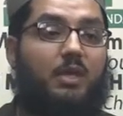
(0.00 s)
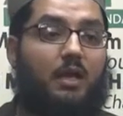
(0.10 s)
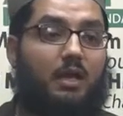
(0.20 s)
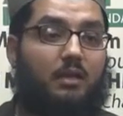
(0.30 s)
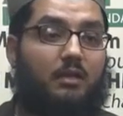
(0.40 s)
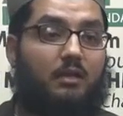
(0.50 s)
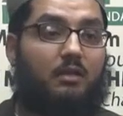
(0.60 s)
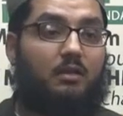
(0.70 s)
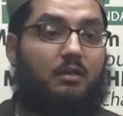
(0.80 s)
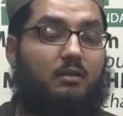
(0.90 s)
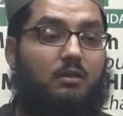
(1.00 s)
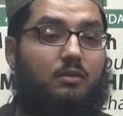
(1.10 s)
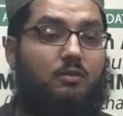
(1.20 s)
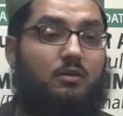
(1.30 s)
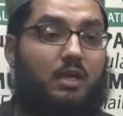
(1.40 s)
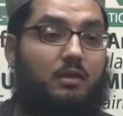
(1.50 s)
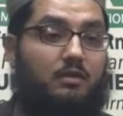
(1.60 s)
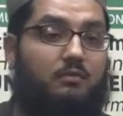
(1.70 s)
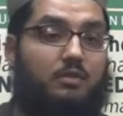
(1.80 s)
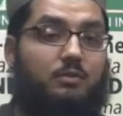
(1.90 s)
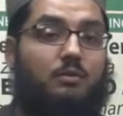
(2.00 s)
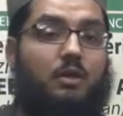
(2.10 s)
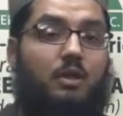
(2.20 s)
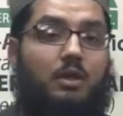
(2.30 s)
behind, you know, great individual.